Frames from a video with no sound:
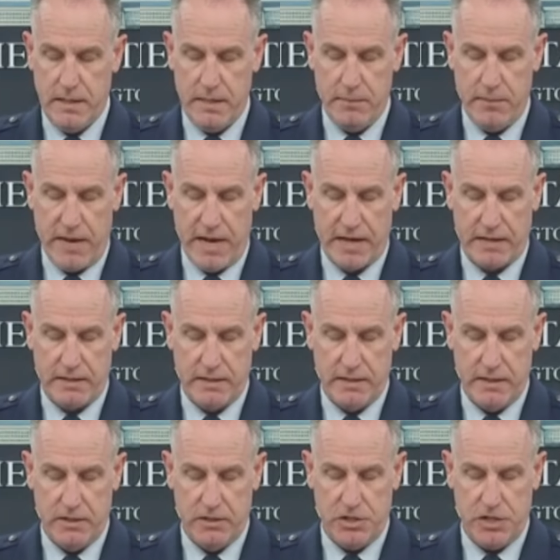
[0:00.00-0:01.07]
impact,
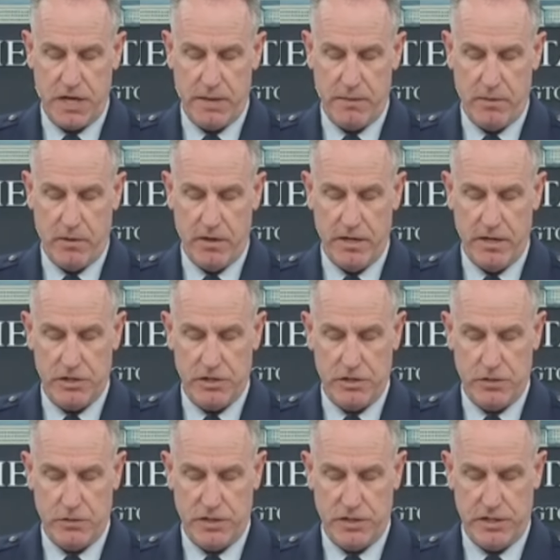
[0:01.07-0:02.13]
and shape our
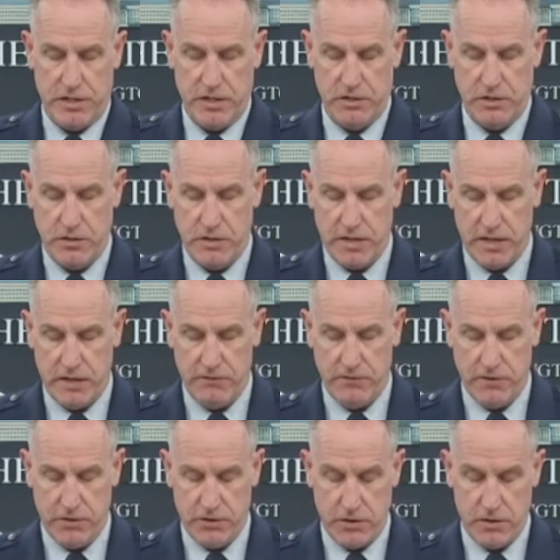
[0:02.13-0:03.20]
nation's rich history and
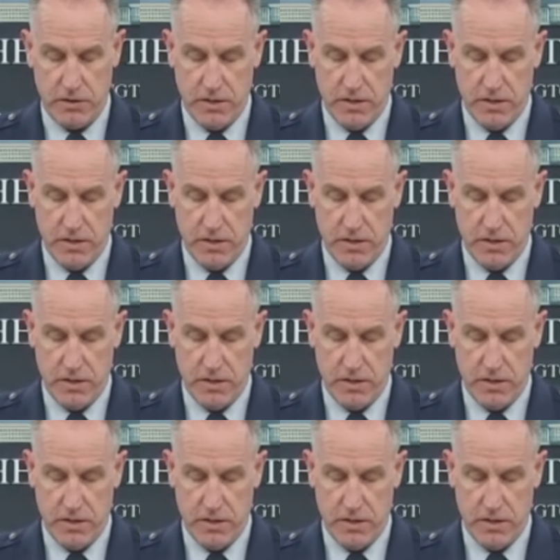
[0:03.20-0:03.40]
future.